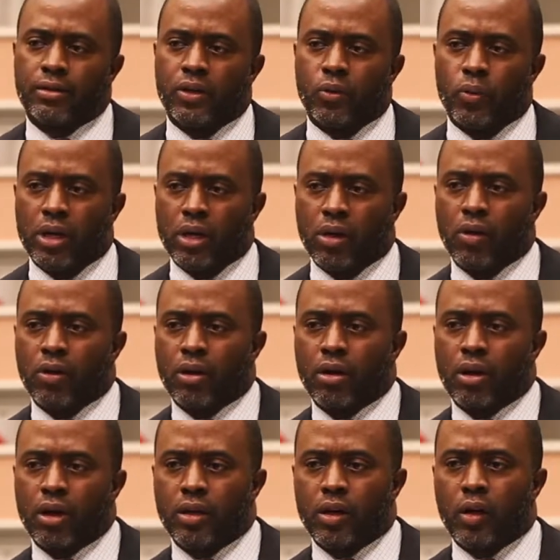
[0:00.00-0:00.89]
And we know
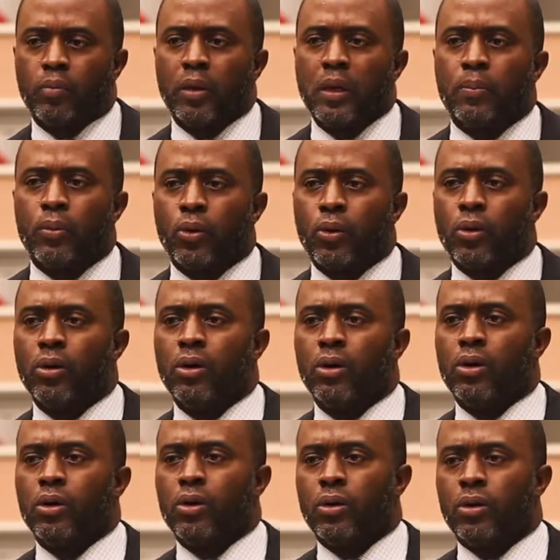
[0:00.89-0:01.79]
that our young people
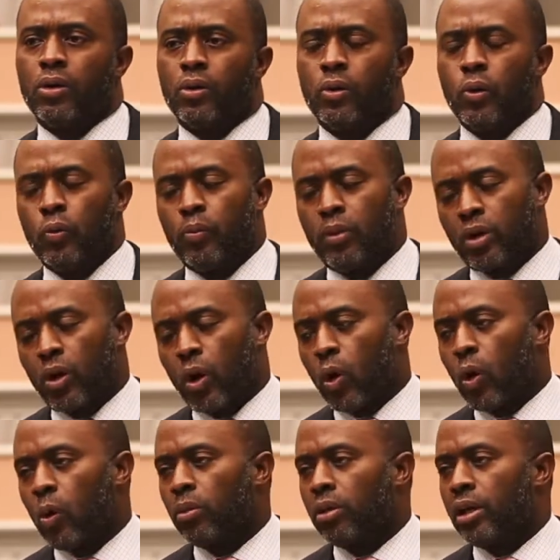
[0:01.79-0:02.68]
who've been
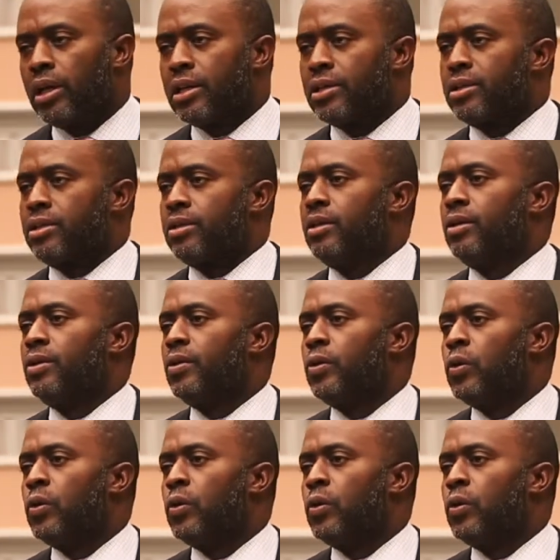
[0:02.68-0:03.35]
homeless,